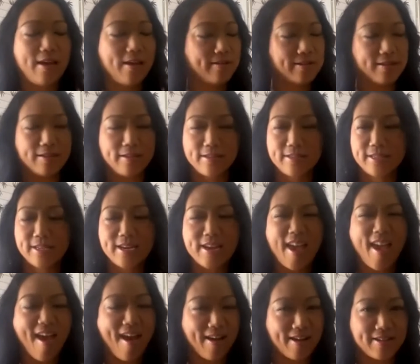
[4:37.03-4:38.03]
does an
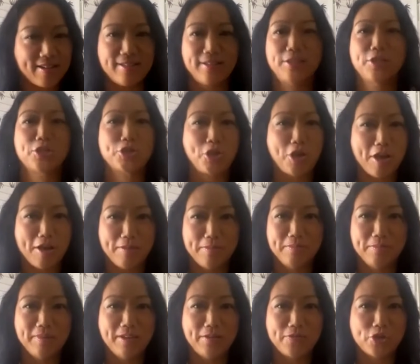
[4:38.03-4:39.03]
excellent job
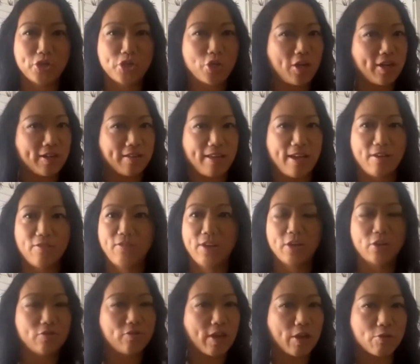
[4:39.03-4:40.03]
of shutting that fight
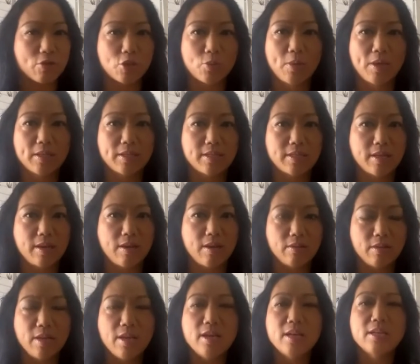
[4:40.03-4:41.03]
or flight response
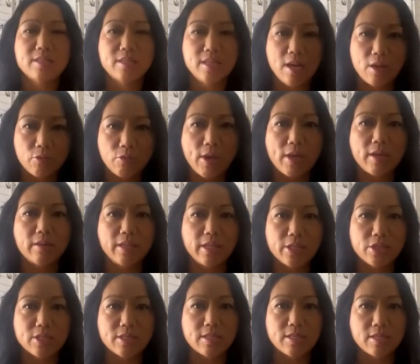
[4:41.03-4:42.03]
down,
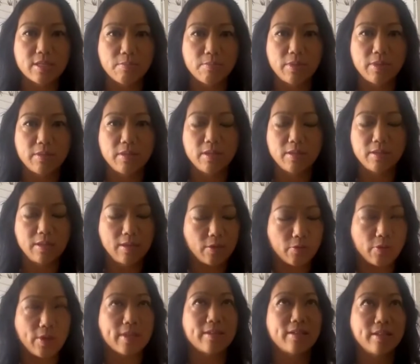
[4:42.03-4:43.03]
downregulates
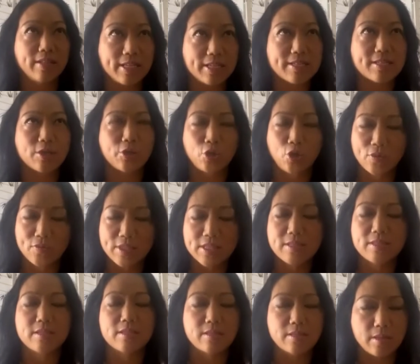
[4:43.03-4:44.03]
the nervous
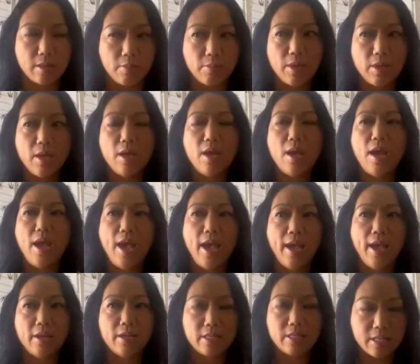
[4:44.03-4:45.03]
system,
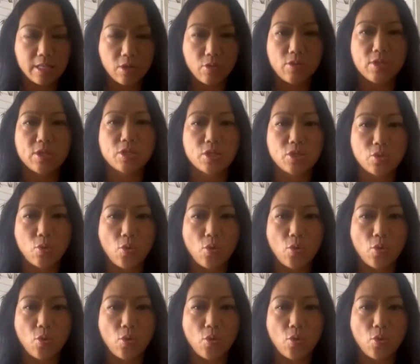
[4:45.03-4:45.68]
and decreases